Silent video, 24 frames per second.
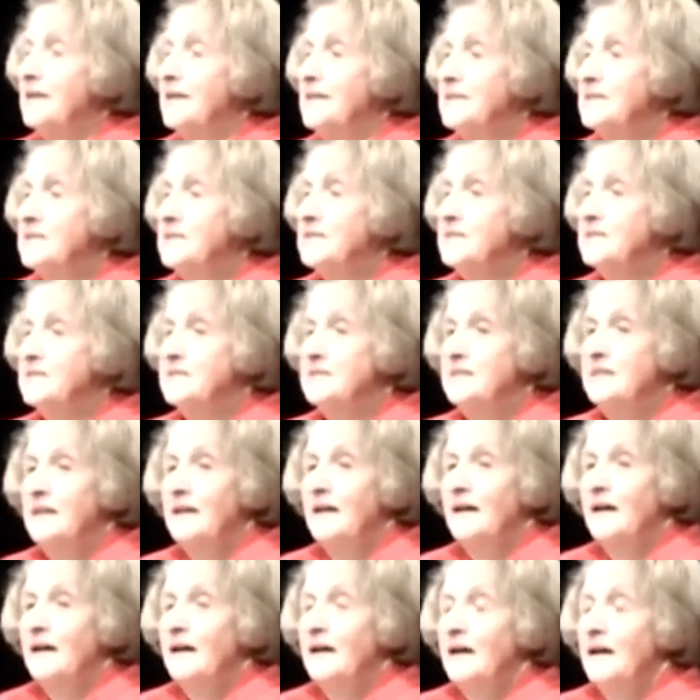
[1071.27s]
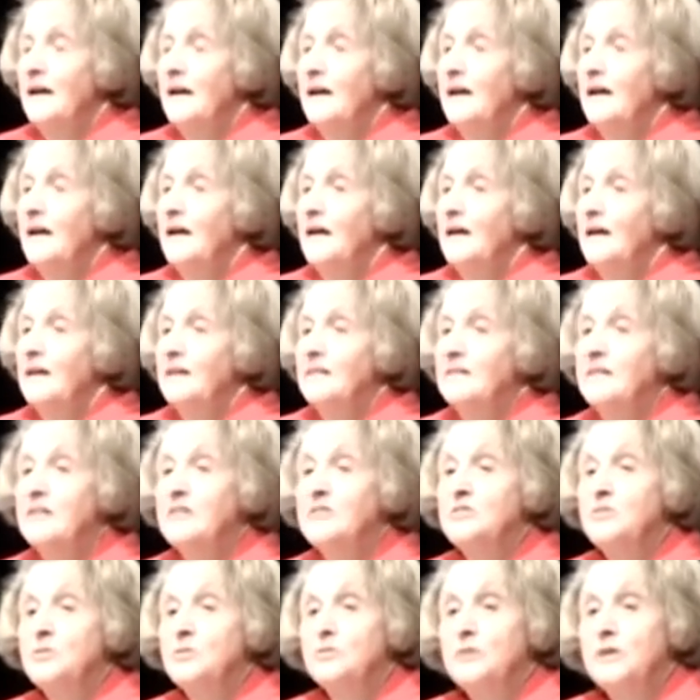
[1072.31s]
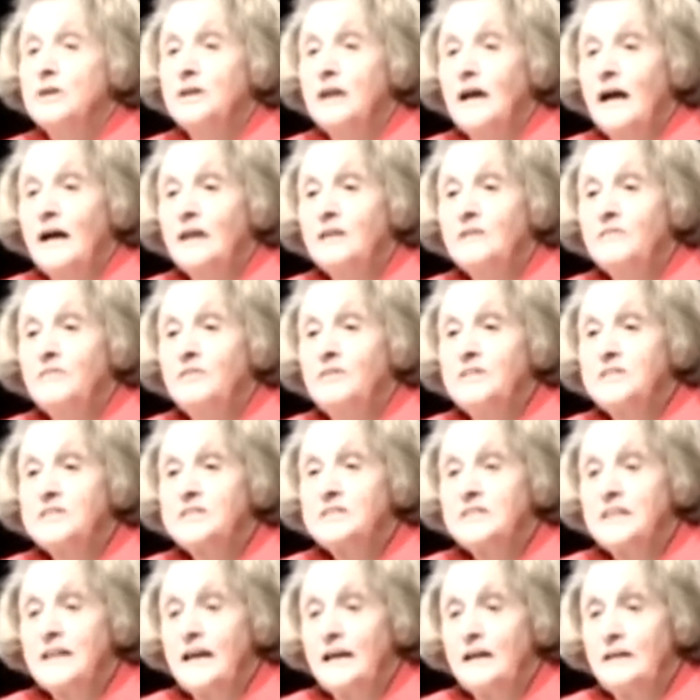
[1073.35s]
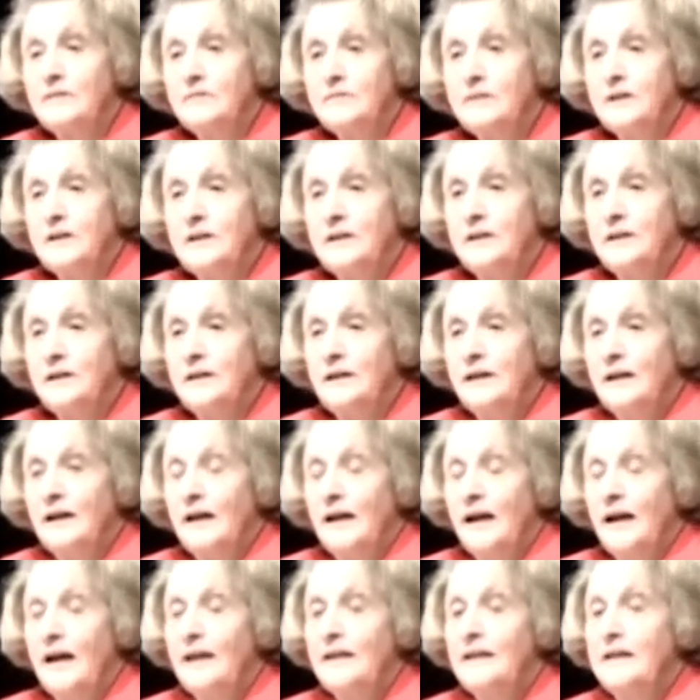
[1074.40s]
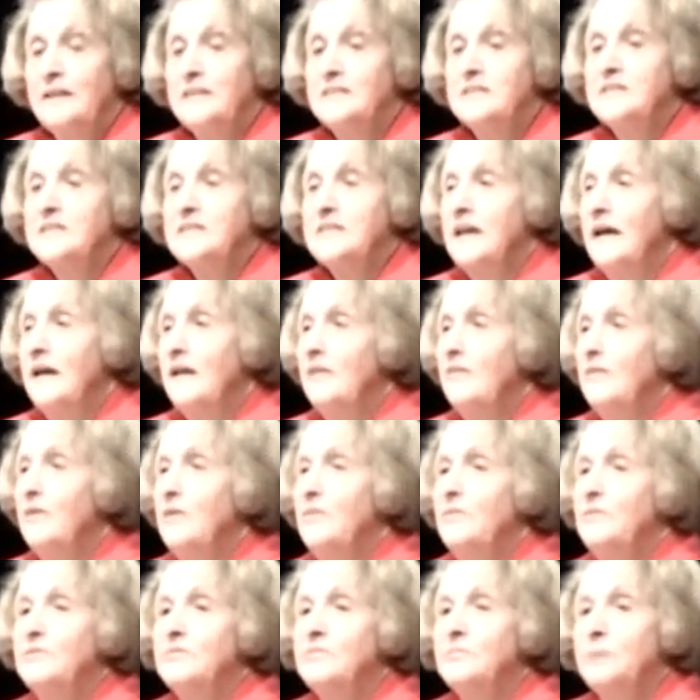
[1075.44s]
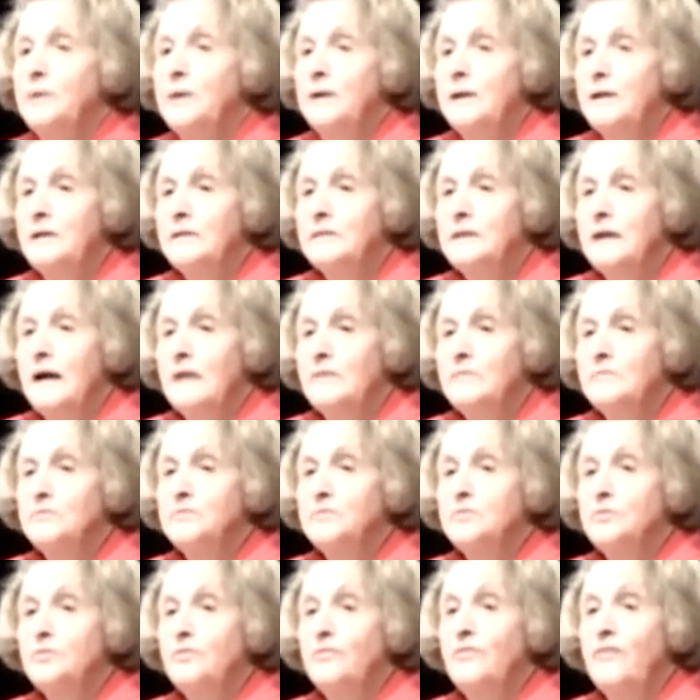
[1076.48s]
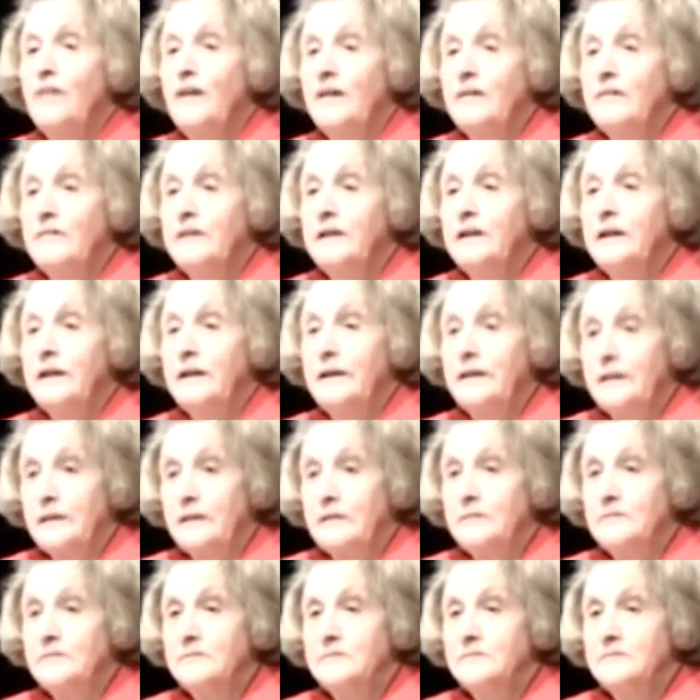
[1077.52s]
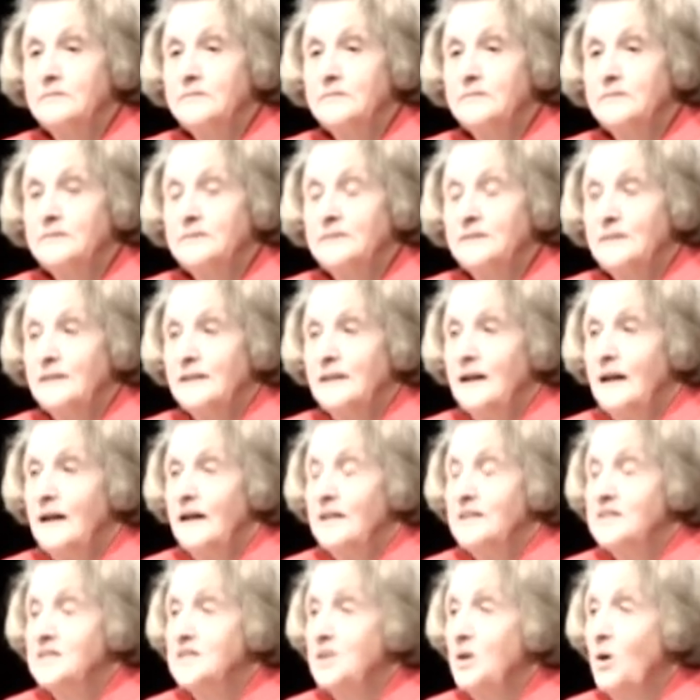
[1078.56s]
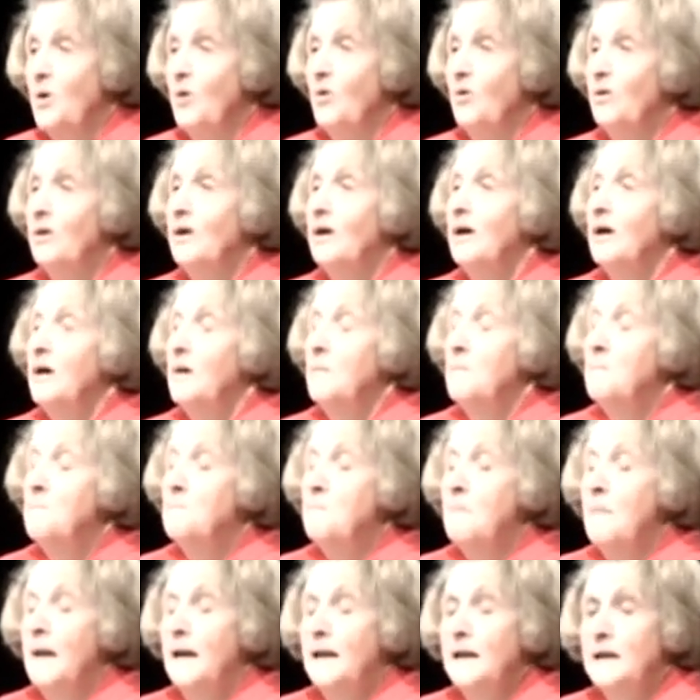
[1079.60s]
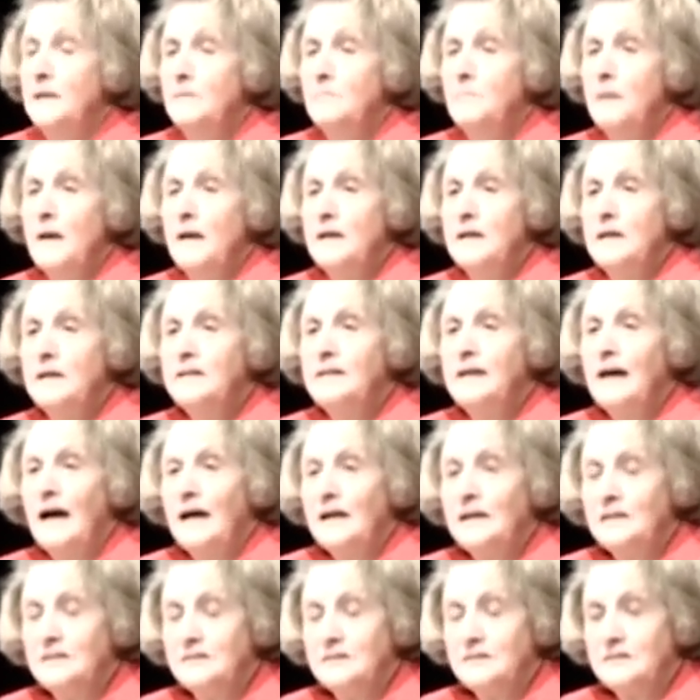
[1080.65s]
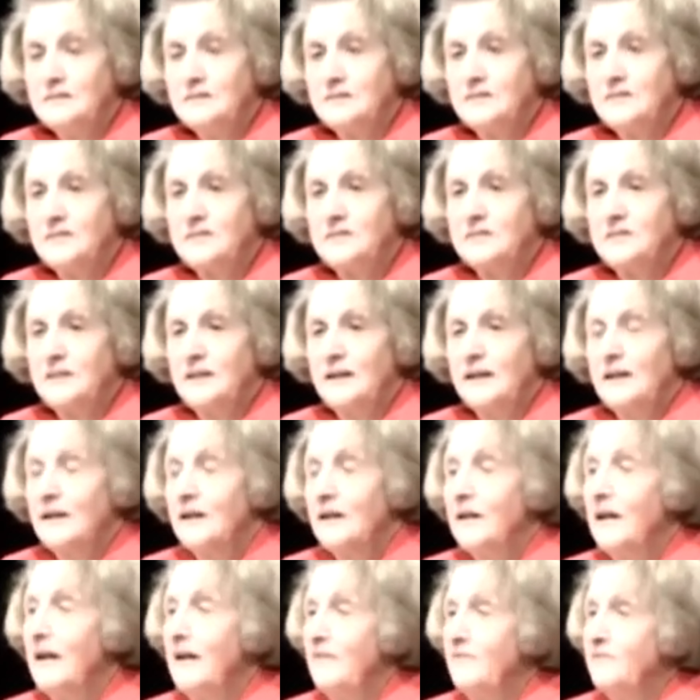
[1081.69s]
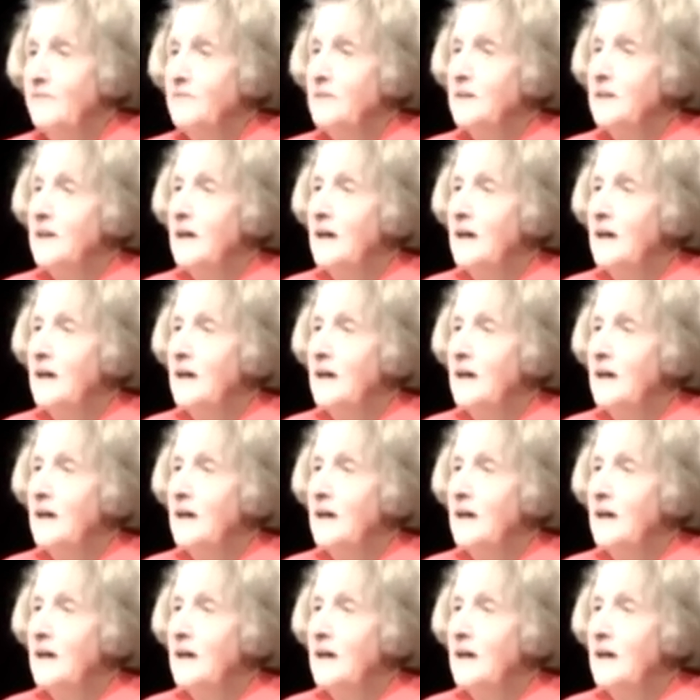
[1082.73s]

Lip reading: list, they took it out of his salary, and his salary dwindled down to very little. So many, many doctors left the